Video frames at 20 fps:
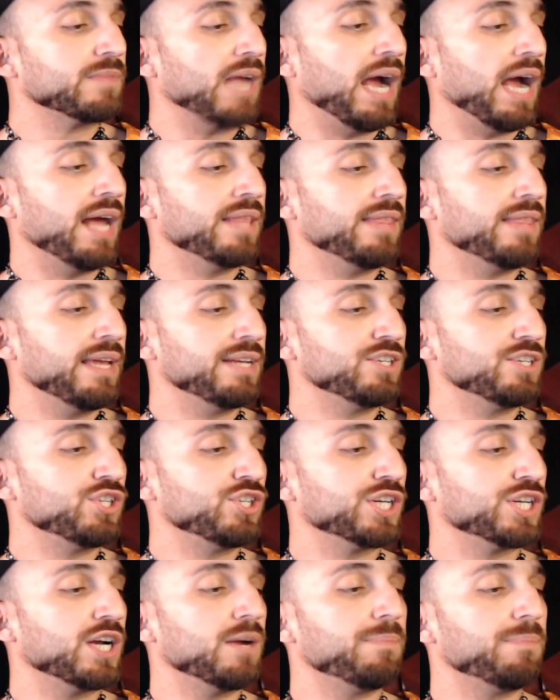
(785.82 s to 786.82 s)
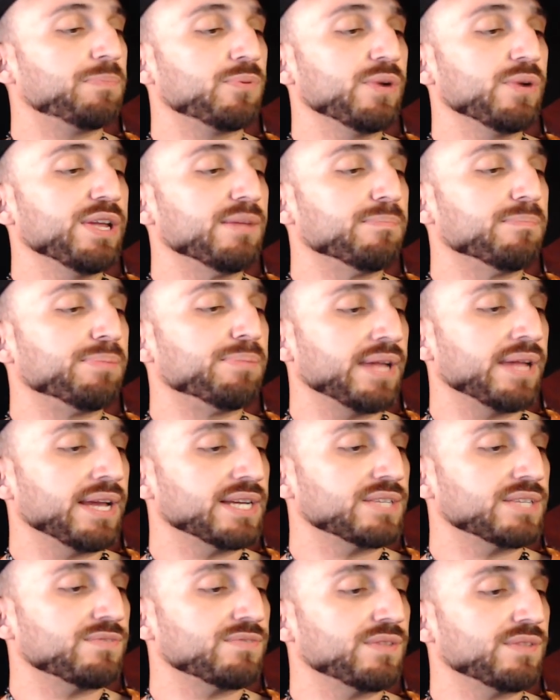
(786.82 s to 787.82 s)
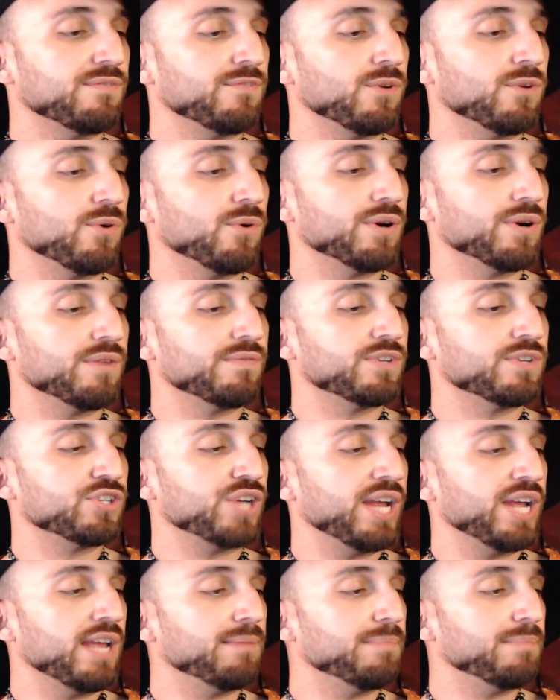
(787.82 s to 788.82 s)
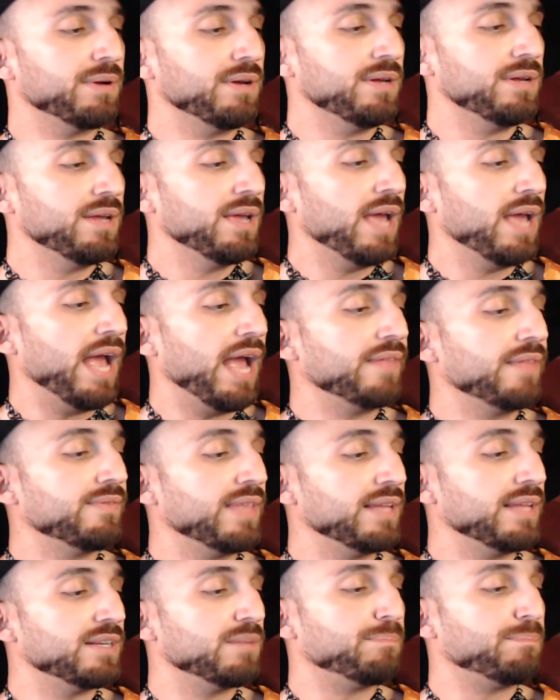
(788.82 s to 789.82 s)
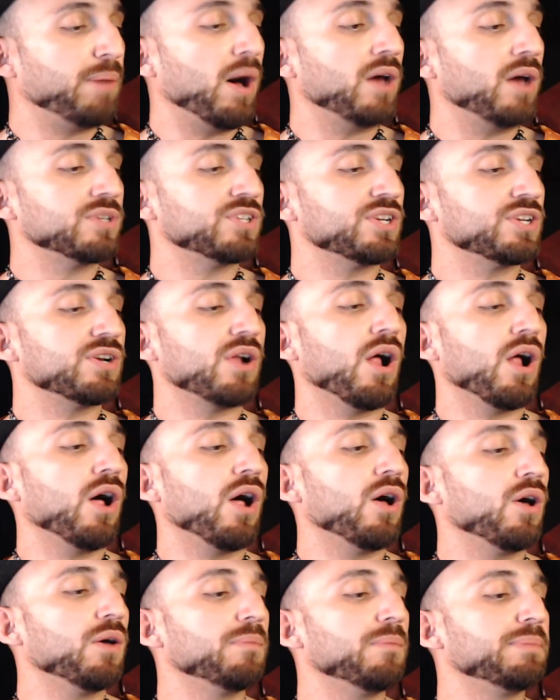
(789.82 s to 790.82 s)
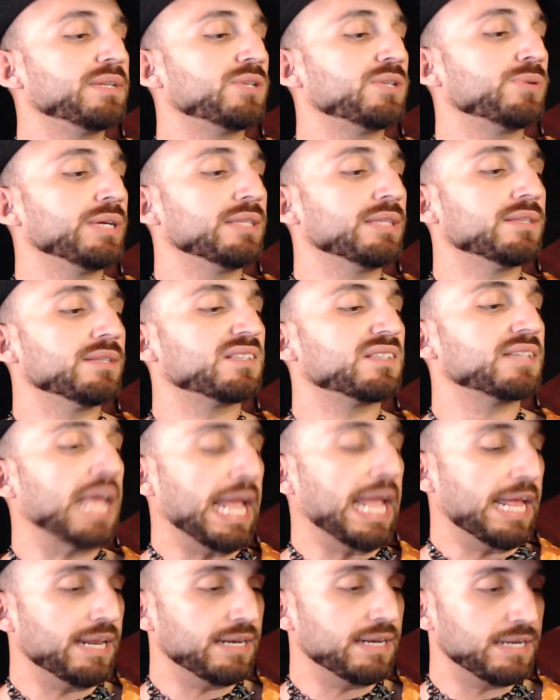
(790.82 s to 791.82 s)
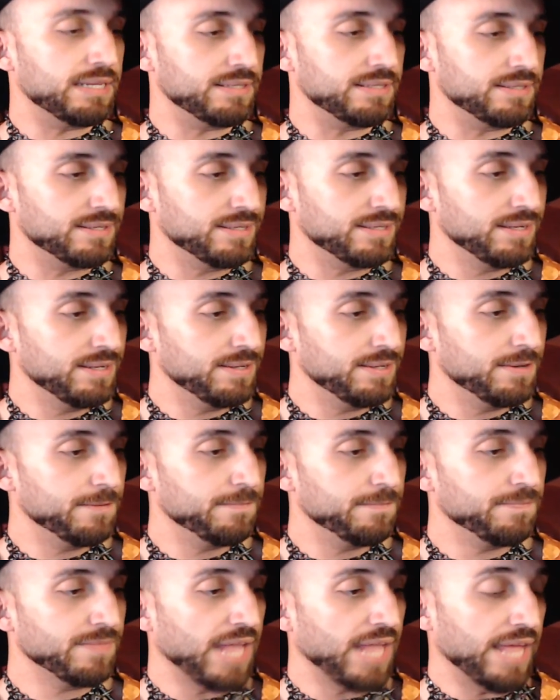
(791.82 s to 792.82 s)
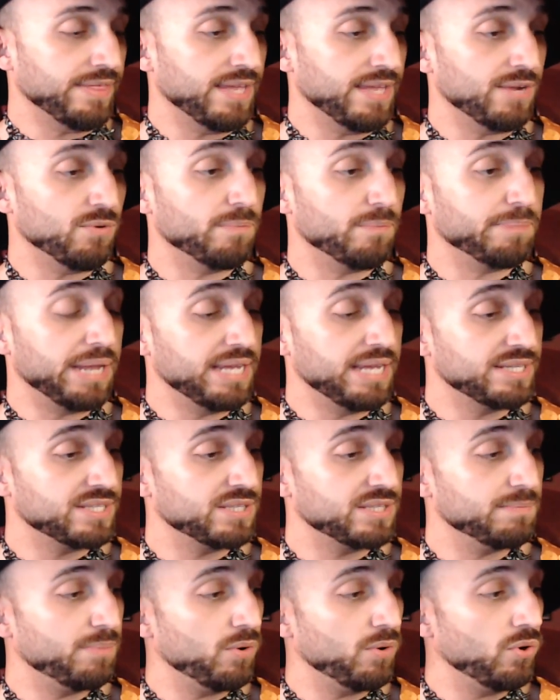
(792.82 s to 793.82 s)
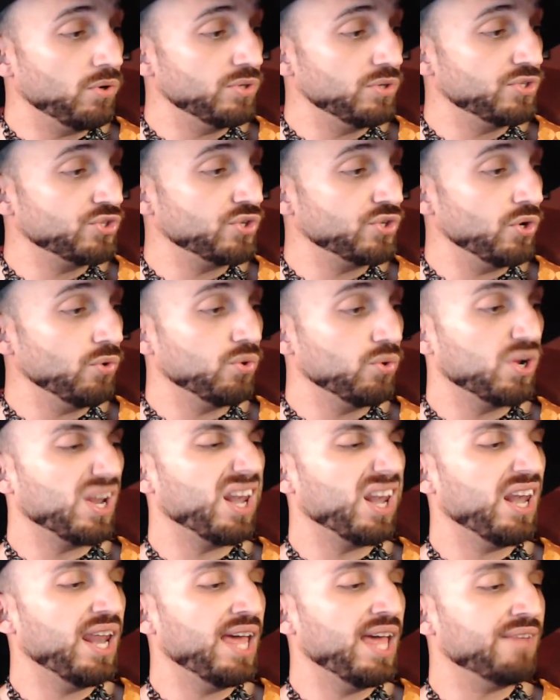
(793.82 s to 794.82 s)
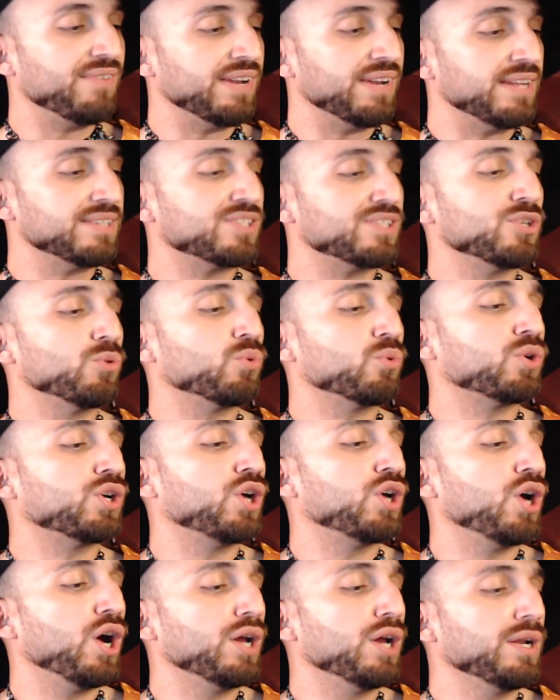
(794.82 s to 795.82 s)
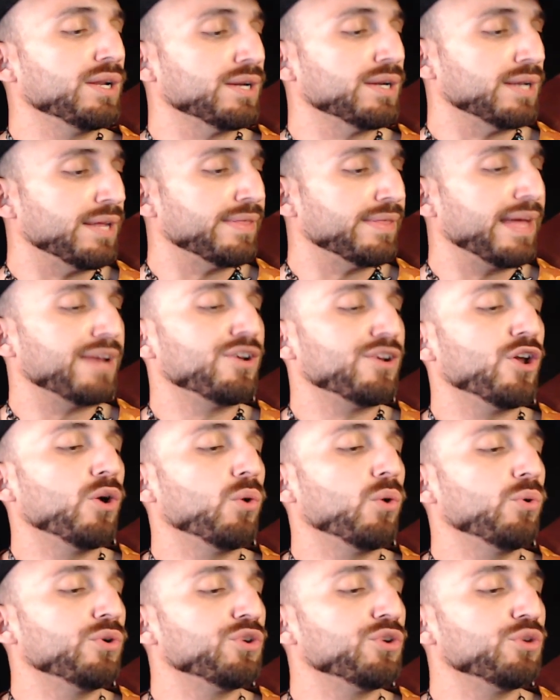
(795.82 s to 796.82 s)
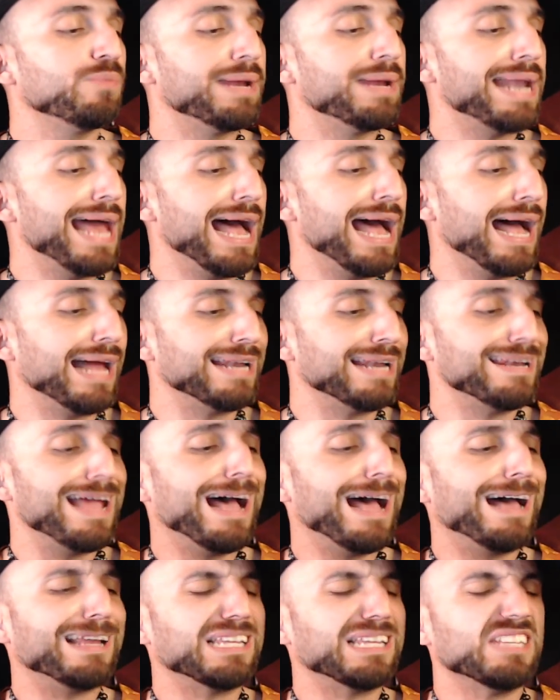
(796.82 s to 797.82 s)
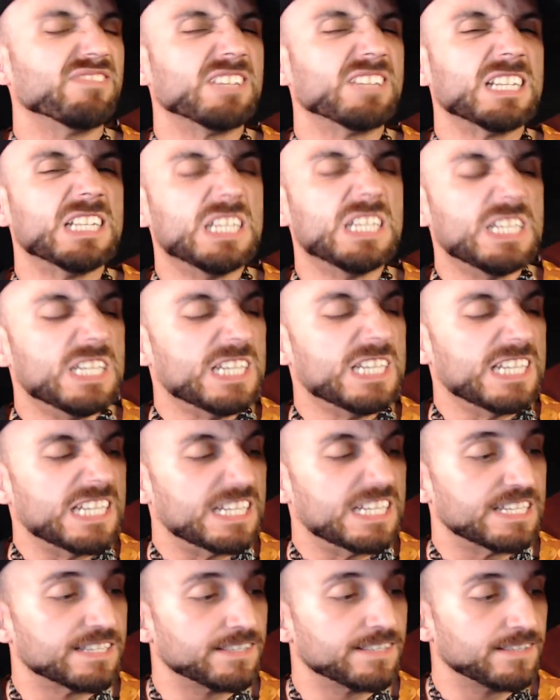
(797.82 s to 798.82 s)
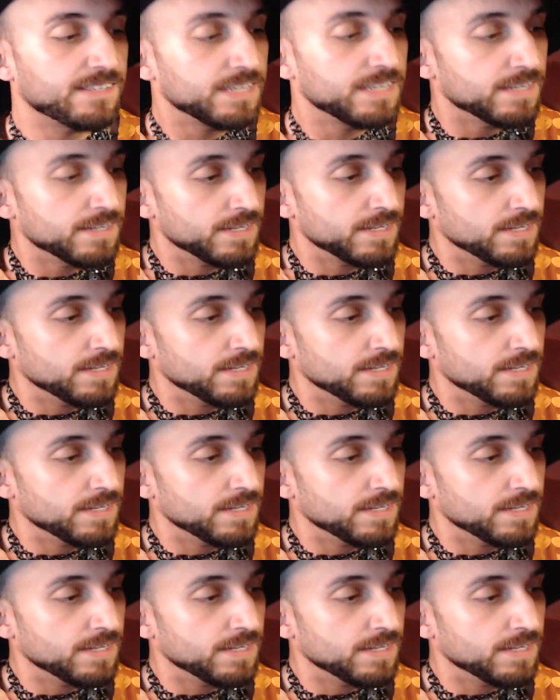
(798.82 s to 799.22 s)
I then took up 3 planks from the flooring of the chamber, and then deposited all between the scantlings, and then replaced the boards so cleverly, so cunningly, that no human eye, not even his,